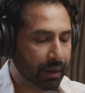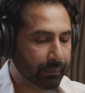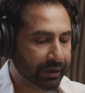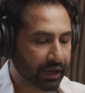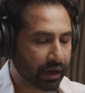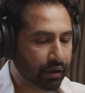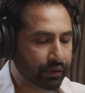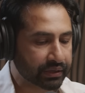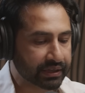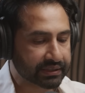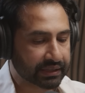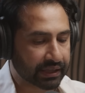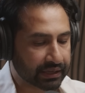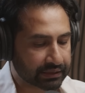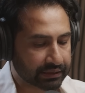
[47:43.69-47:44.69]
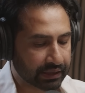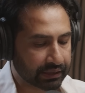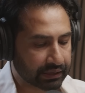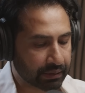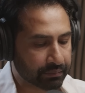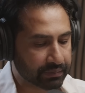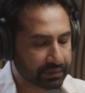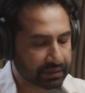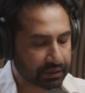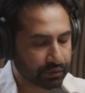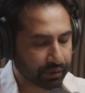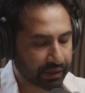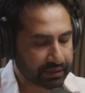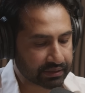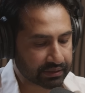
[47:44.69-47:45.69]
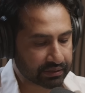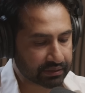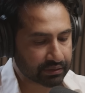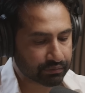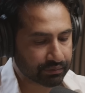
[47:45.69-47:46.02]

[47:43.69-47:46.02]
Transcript: But how does that embassy crisis